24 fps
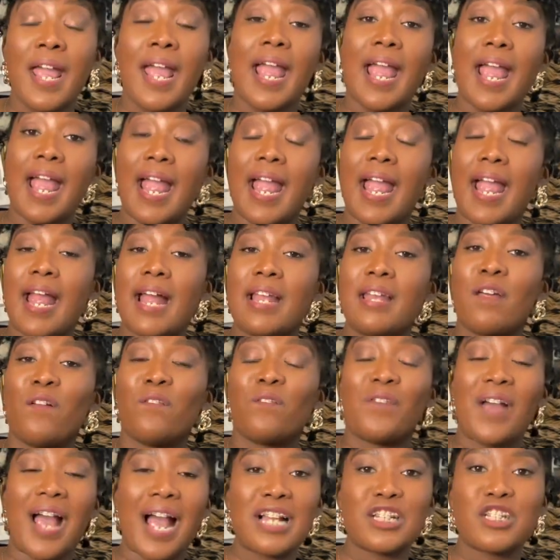And
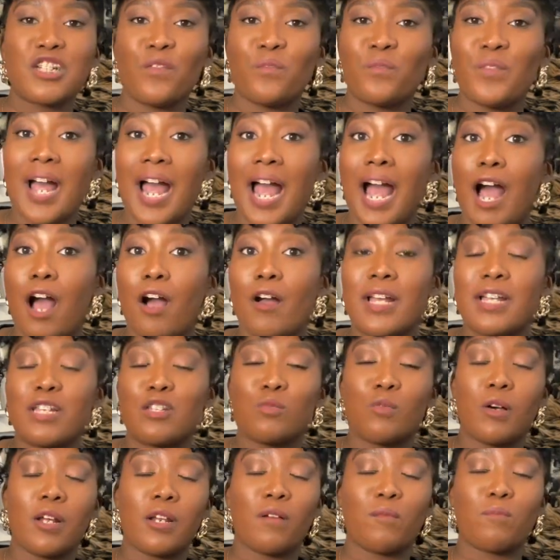Fashionphile
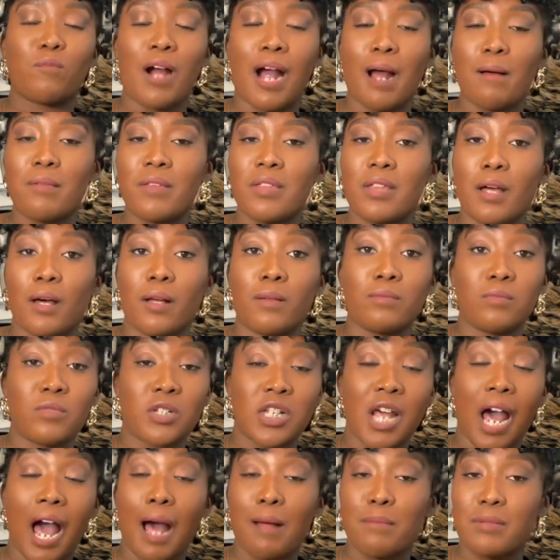is one of probably the
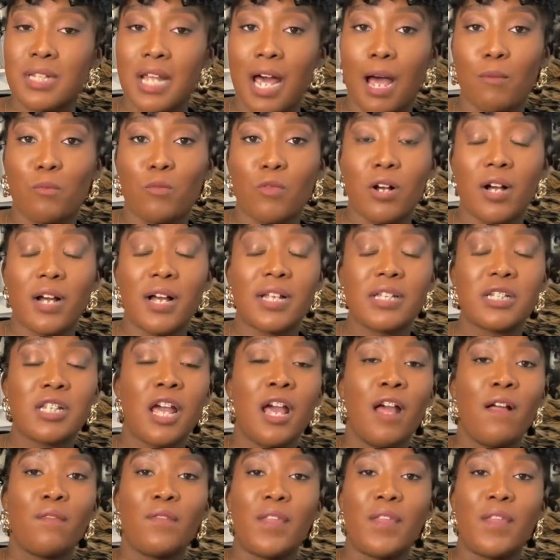top, top ones.